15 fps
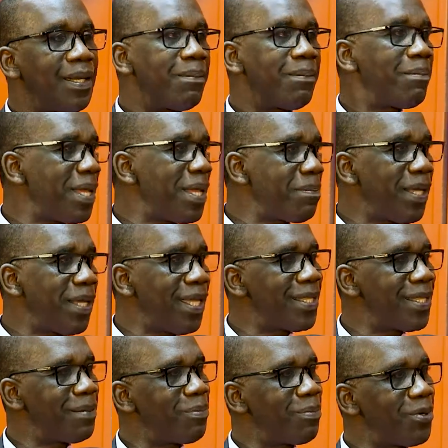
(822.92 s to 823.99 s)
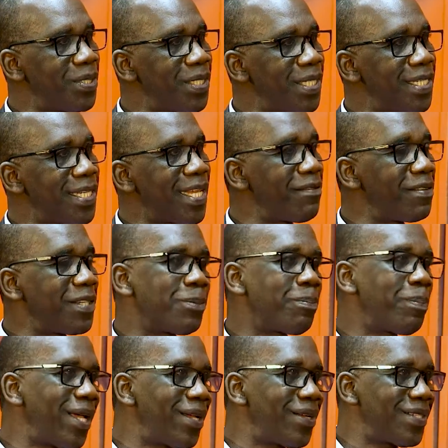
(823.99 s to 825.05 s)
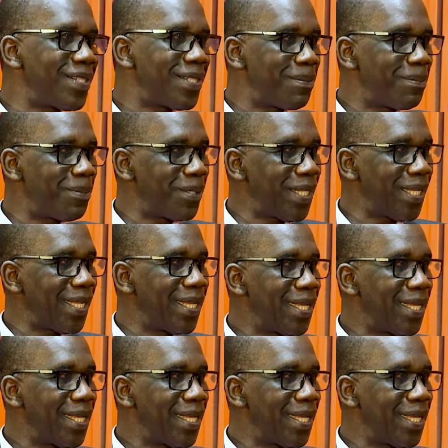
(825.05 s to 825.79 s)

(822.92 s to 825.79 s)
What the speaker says: Maybe in the process, I've inspired somebody.